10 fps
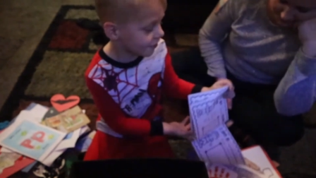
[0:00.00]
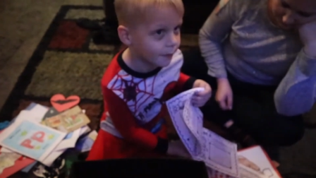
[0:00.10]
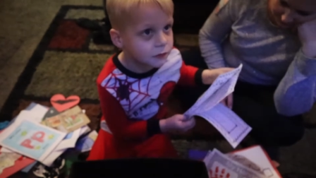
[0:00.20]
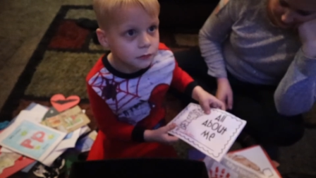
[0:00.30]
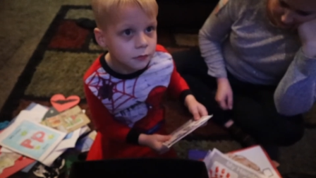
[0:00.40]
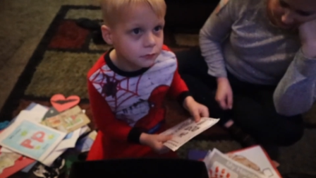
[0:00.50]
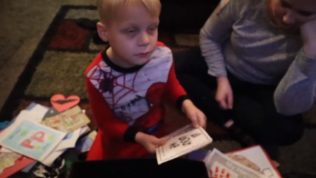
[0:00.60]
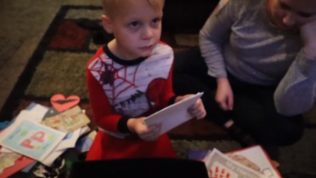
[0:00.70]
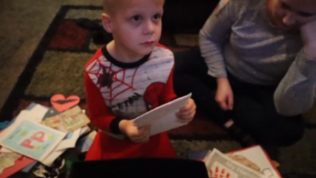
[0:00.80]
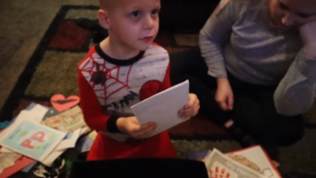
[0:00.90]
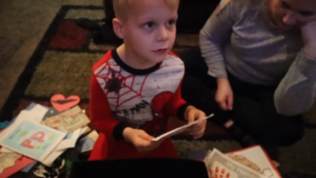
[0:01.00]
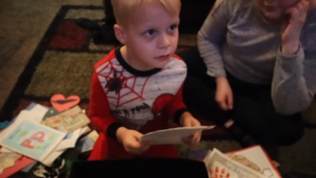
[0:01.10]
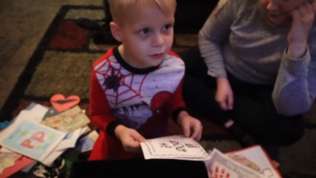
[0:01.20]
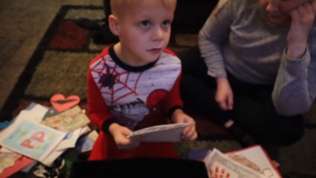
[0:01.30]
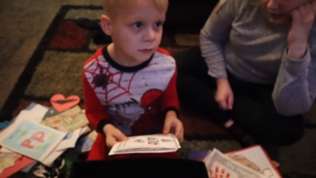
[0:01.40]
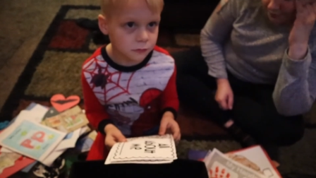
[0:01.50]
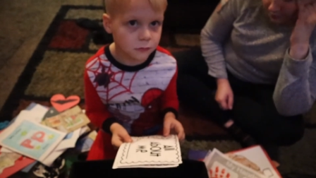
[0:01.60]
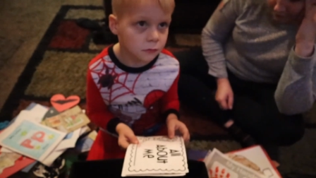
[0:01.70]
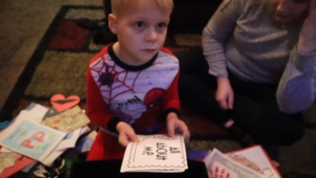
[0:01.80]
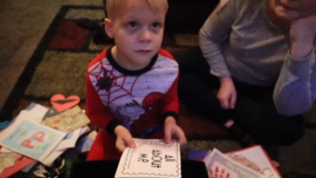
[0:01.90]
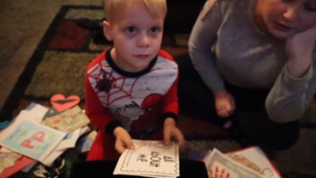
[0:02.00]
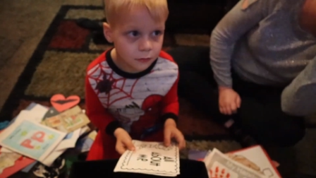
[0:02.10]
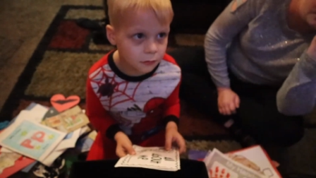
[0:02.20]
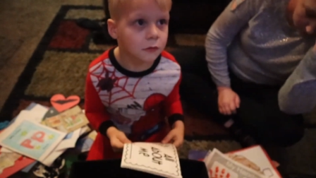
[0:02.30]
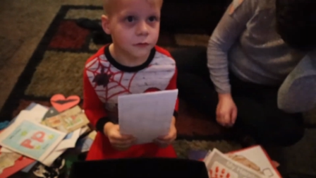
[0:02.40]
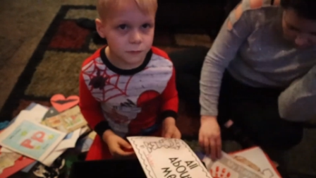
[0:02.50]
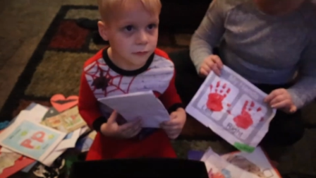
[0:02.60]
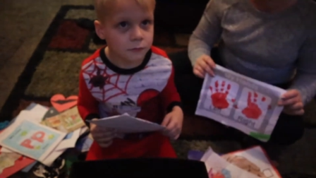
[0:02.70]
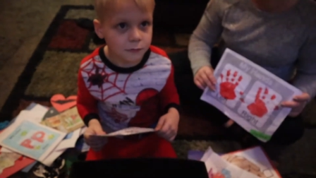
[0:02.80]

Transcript: I decided to keep them. I